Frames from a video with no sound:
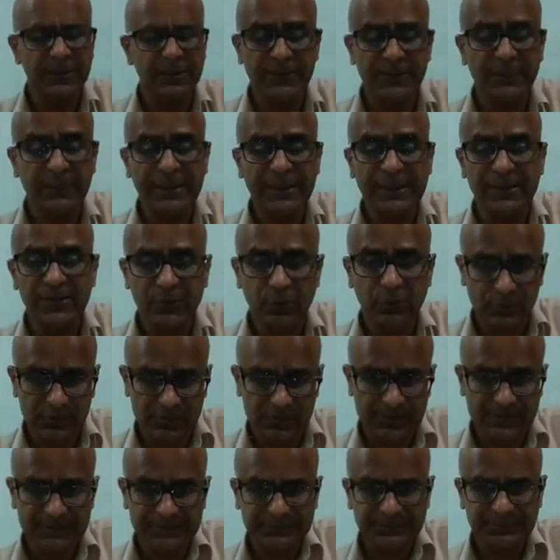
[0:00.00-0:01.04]
the main
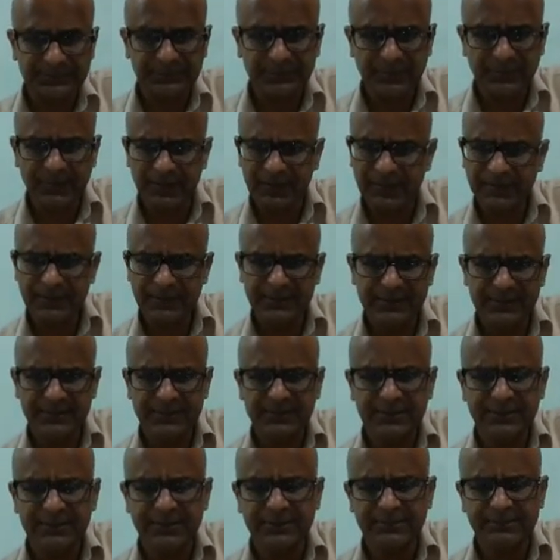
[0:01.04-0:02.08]
clause.
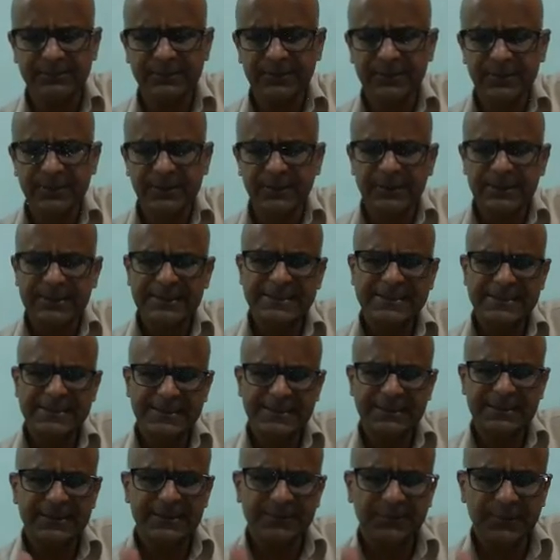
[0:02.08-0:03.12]
The
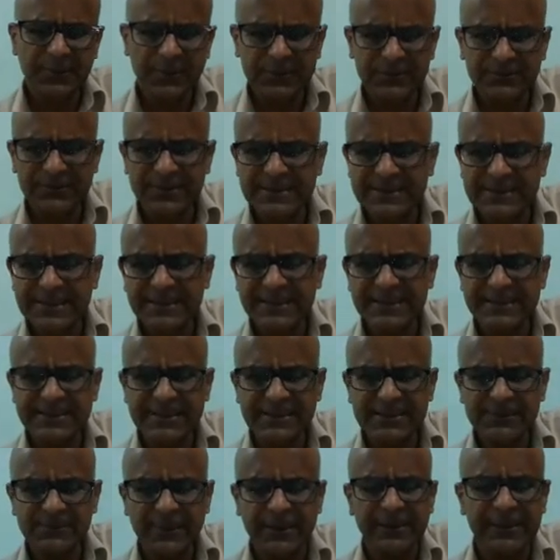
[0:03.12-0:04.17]
part of the sentence is
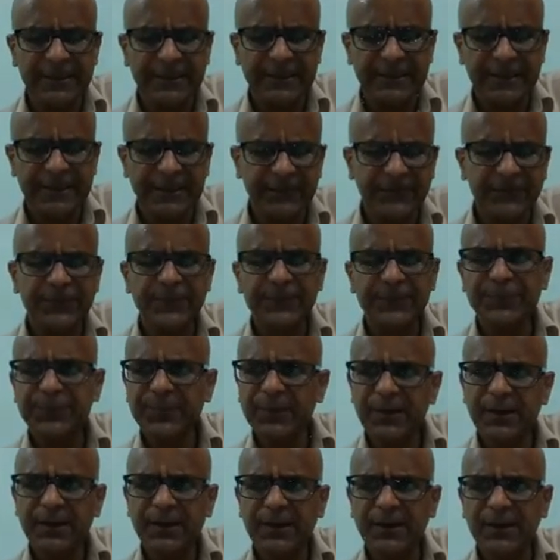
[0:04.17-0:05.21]
beginning, if,
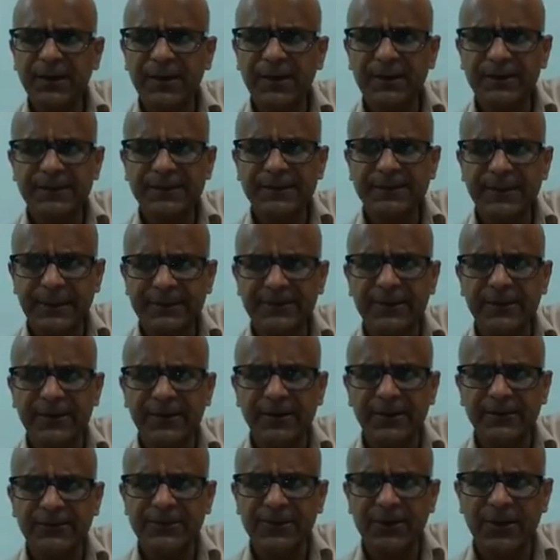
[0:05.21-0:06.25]
are, and
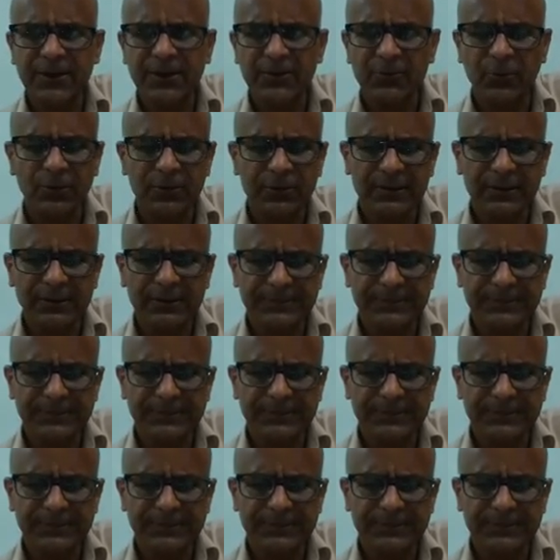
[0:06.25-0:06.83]
thereafter are all